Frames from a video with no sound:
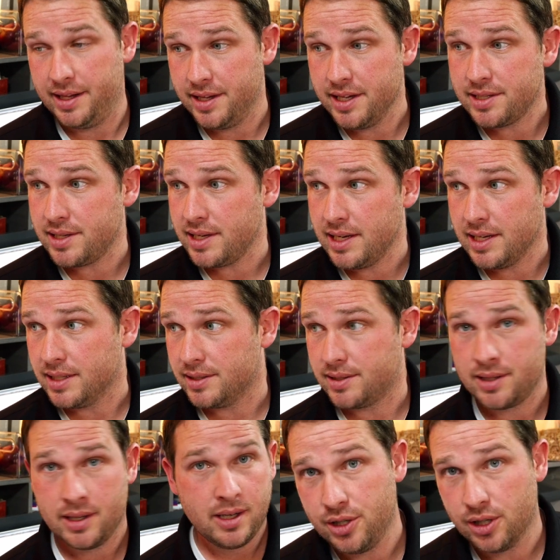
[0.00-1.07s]
And this
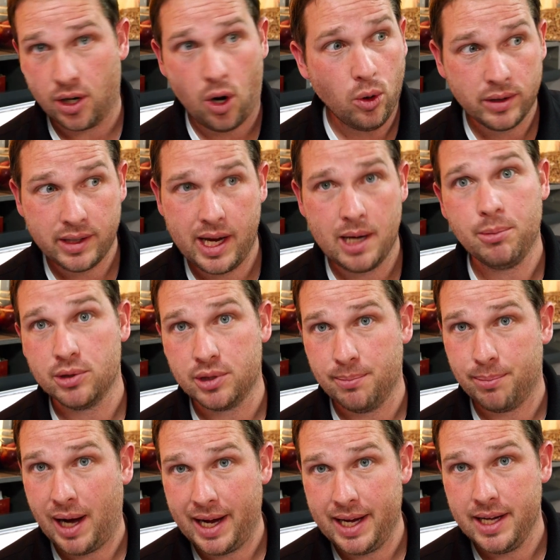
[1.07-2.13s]
is, you're only able to
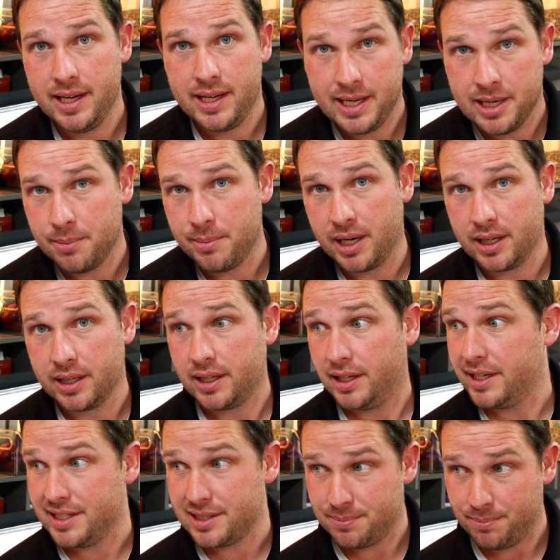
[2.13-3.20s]
buy it in
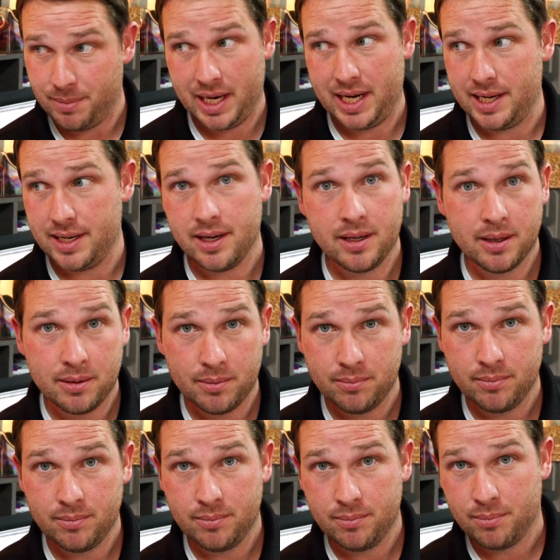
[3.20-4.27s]
America. It's made
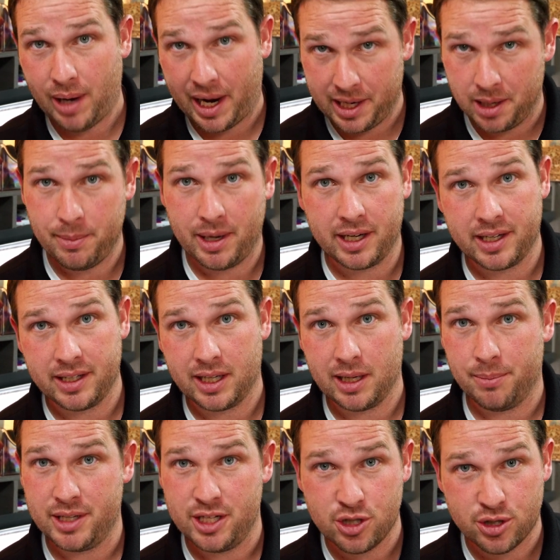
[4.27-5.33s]
by an American company,